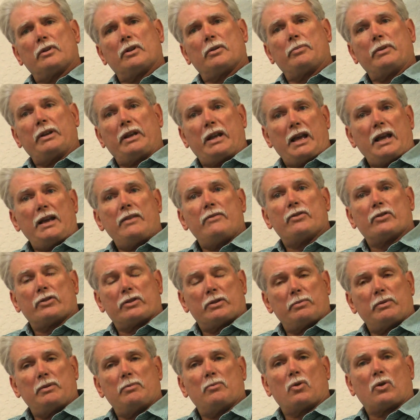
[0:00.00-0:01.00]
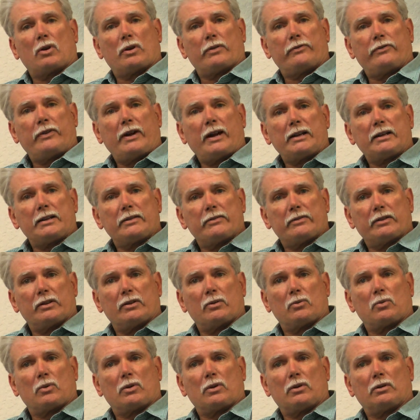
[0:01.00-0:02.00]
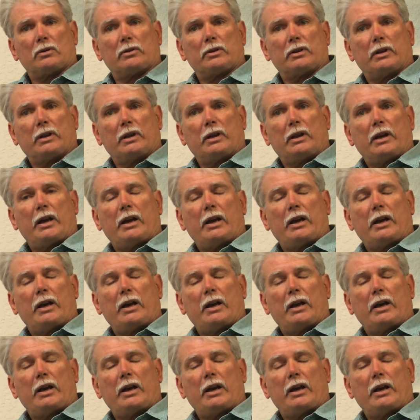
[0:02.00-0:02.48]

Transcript: their behavior to be more effective in the world